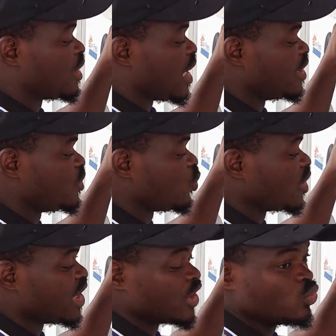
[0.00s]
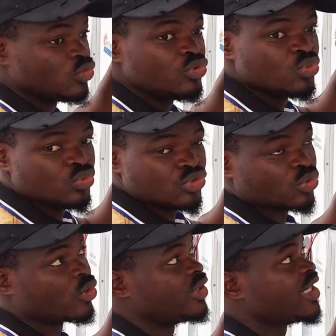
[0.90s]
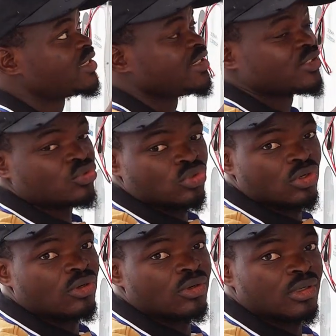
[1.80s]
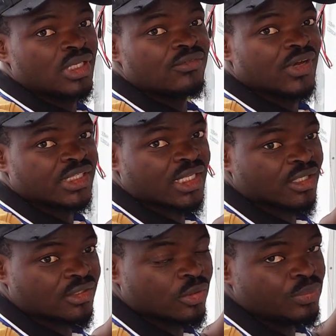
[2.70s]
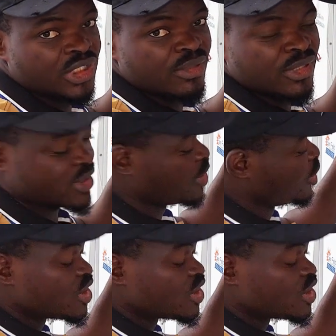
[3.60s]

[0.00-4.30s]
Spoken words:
are the one that you will use to connect it to your inverter, your BMS.